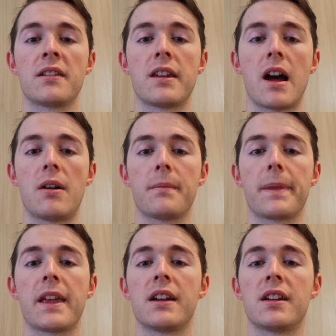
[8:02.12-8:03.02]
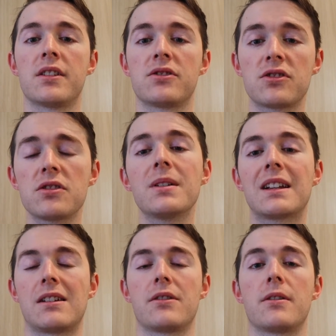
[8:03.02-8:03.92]
Now, just to be
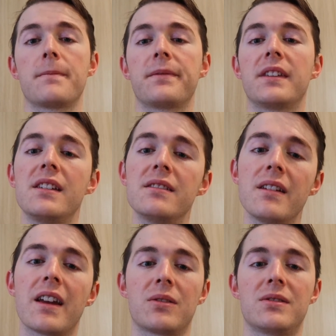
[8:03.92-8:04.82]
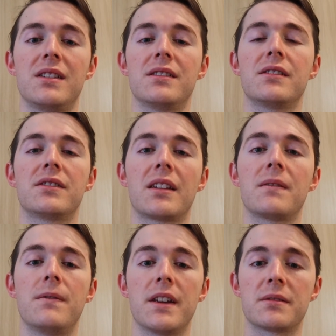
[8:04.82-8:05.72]
clear though, EasyEquities is an
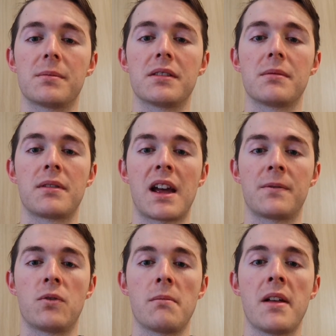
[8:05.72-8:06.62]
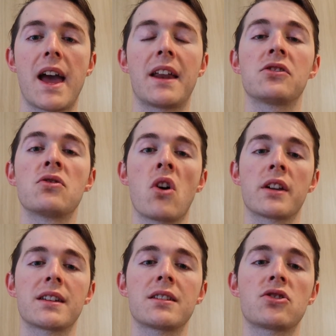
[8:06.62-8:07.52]
investment platform and is
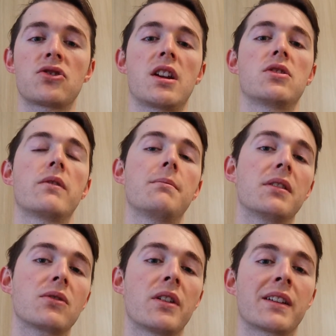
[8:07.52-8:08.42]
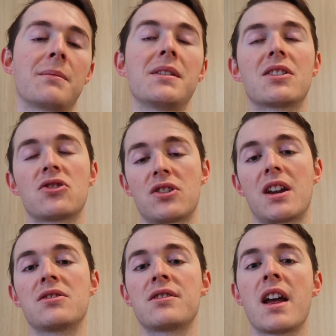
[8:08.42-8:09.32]
not an exchange where Bitcoin can be
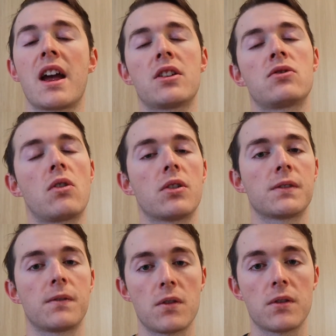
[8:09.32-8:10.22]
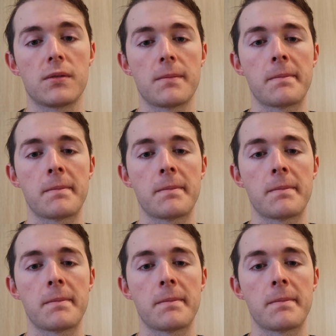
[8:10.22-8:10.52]
exchanged and transferred.